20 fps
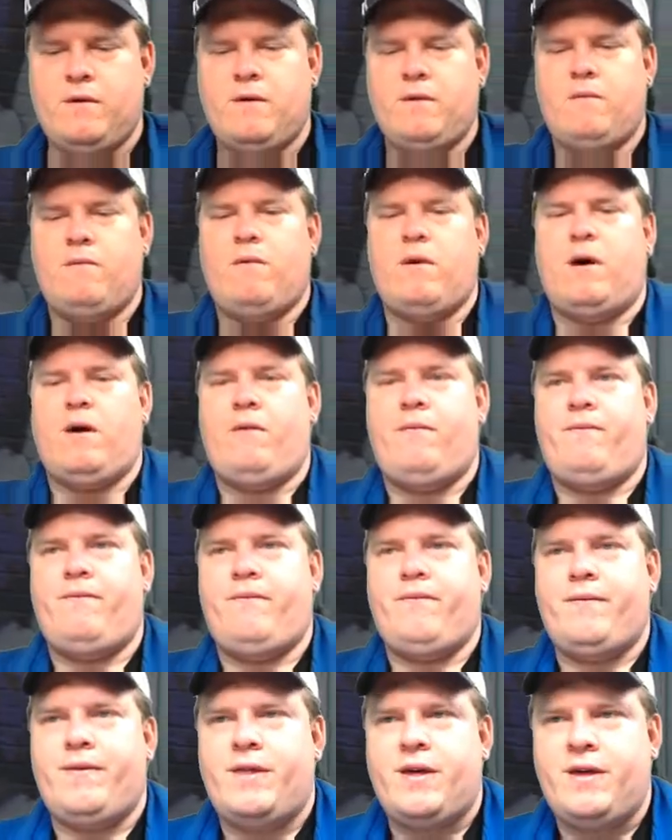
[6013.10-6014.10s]
Well,
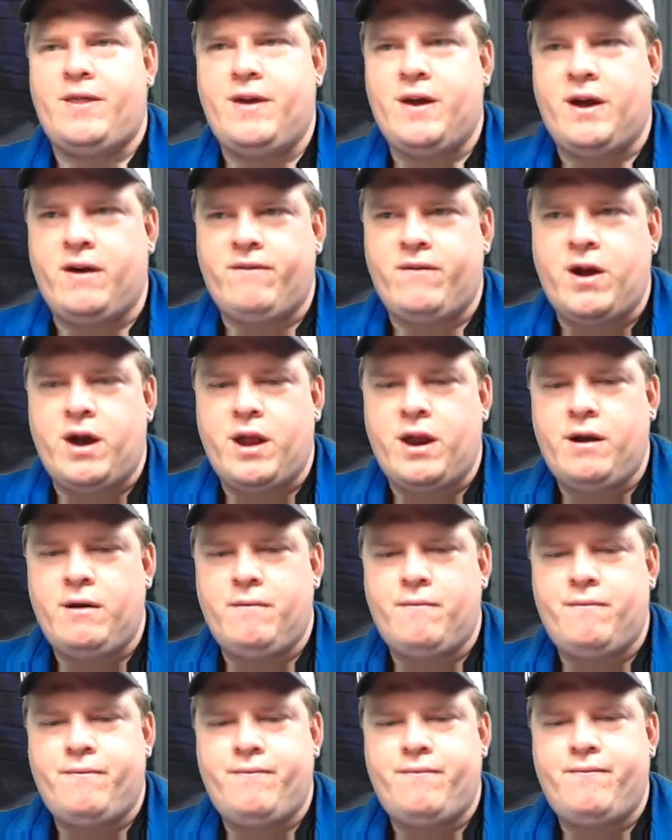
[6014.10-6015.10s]
I think I got it.
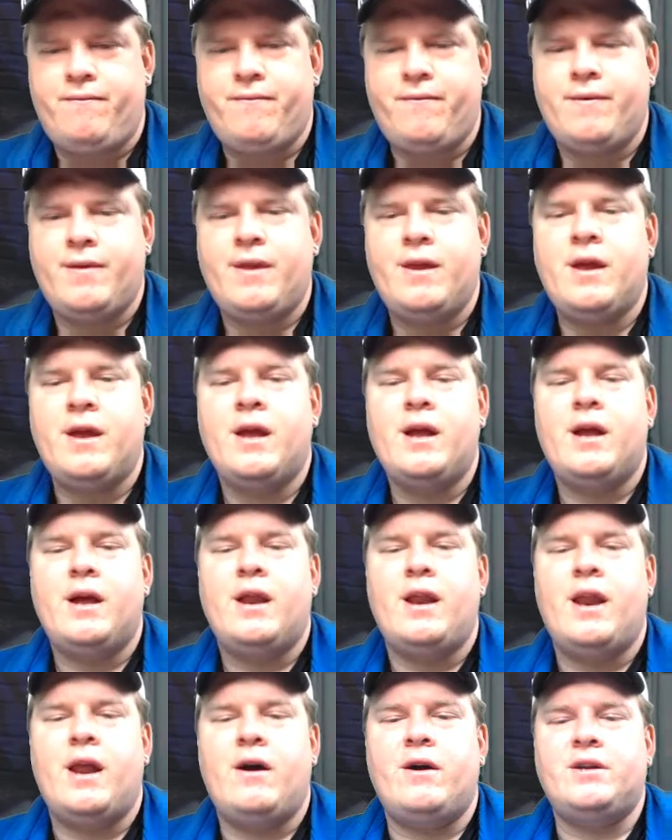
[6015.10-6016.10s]

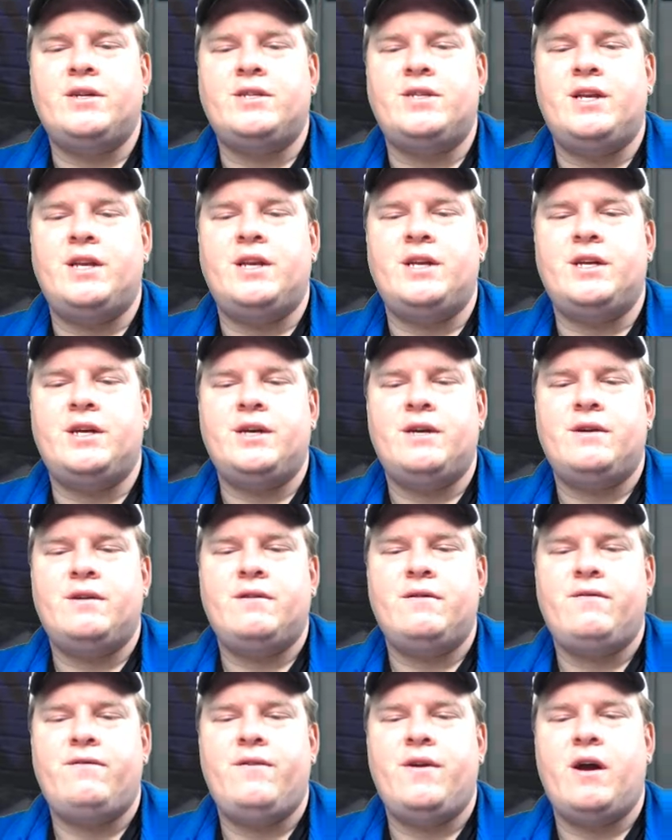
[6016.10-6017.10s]
Now I just need to
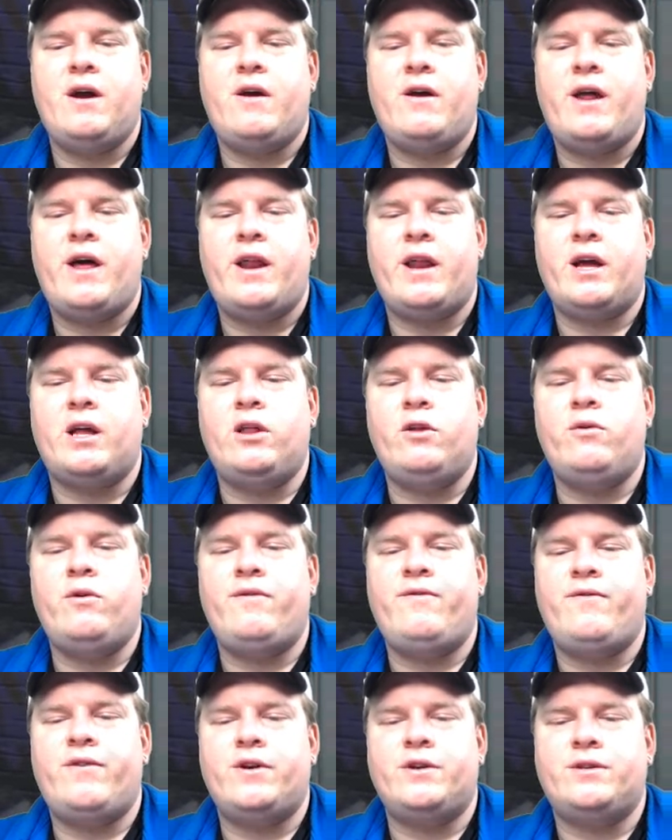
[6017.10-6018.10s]
figure out how to glue it
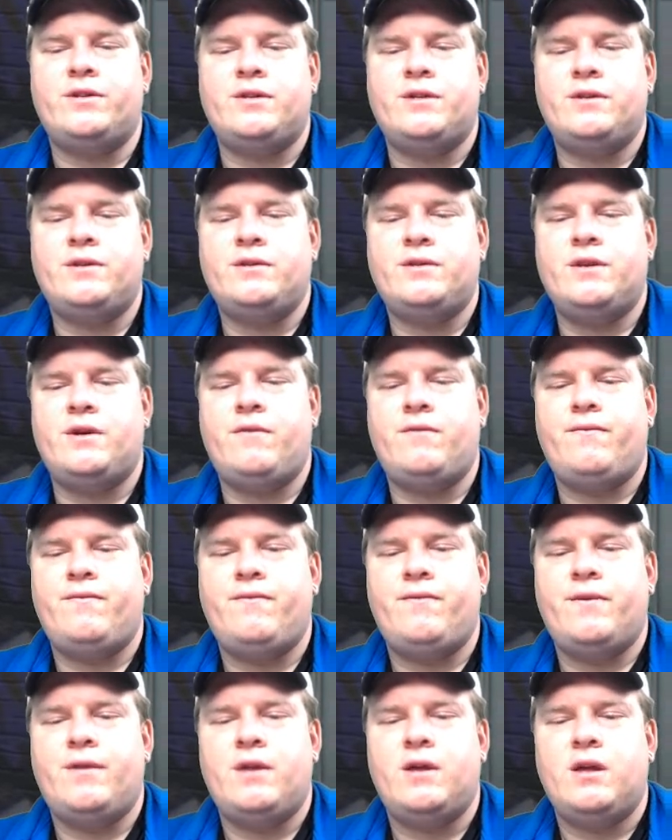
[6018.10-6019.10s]
first. So
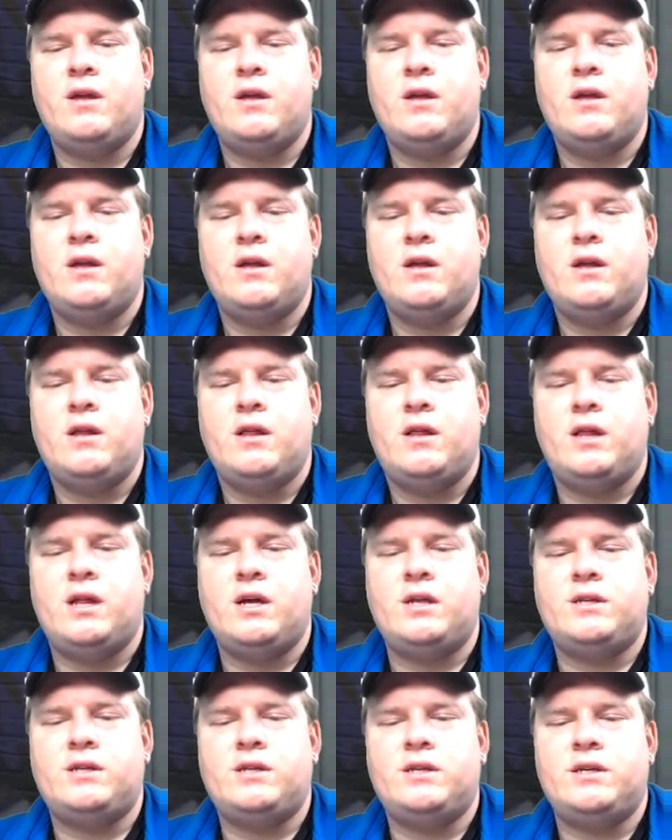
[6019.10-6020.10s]

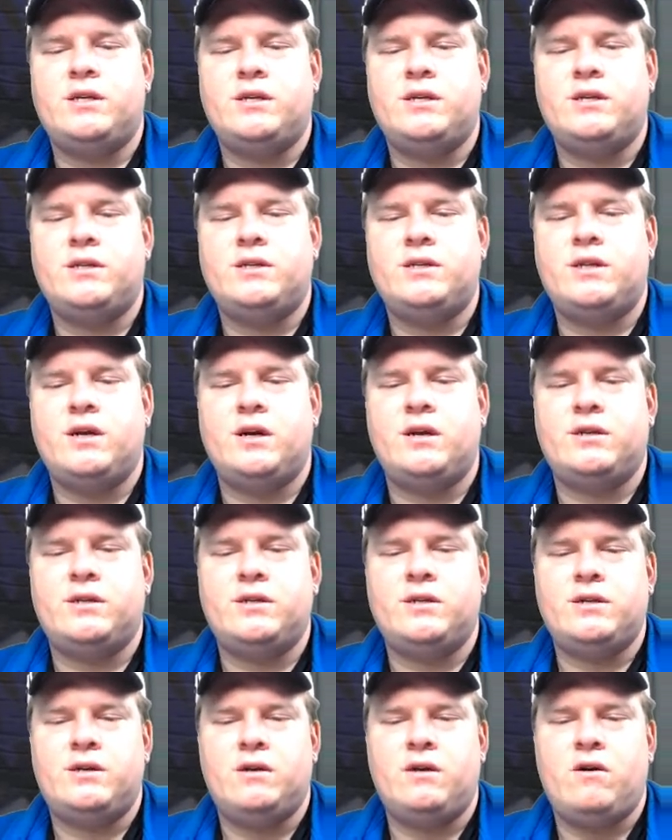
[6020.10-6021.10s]
let's
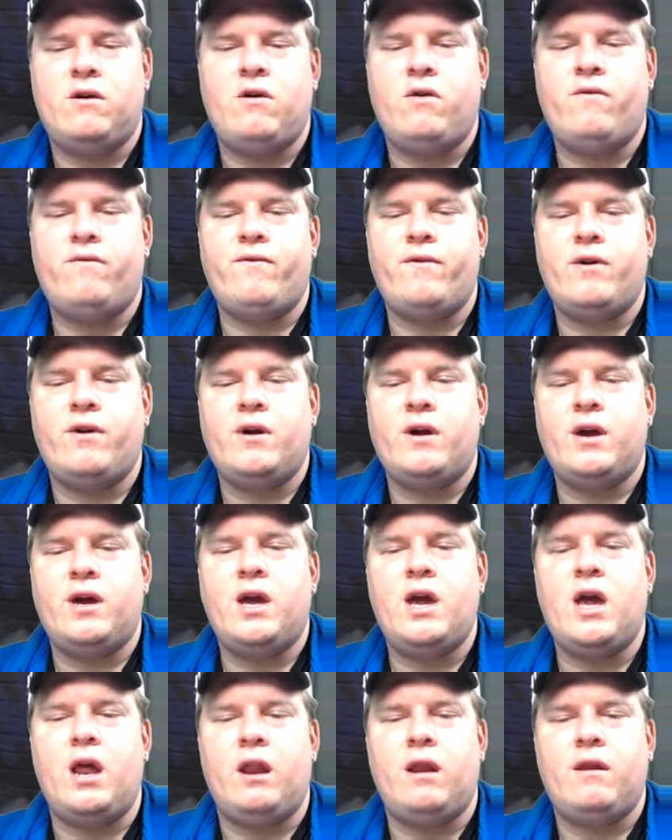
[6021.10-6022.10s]
start over
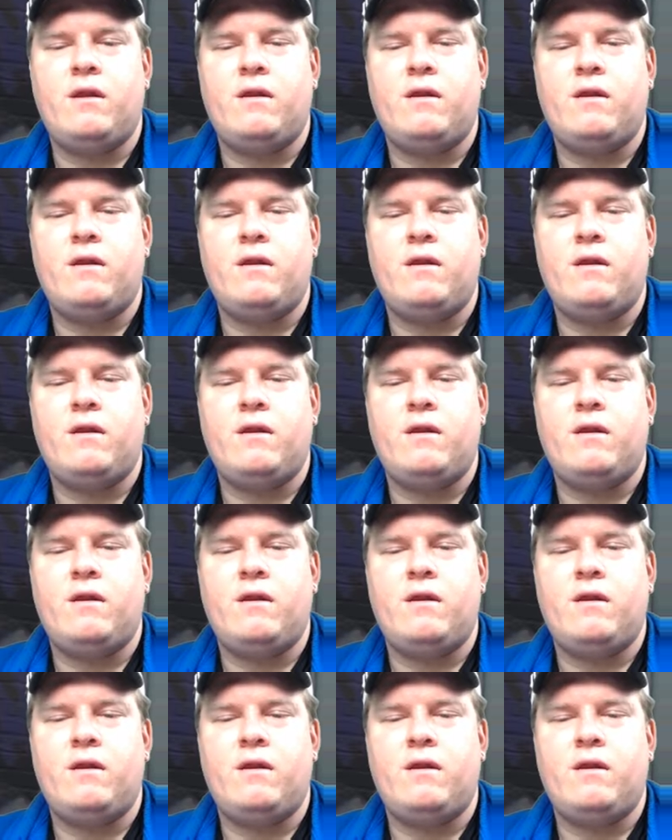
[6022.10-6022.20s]
again.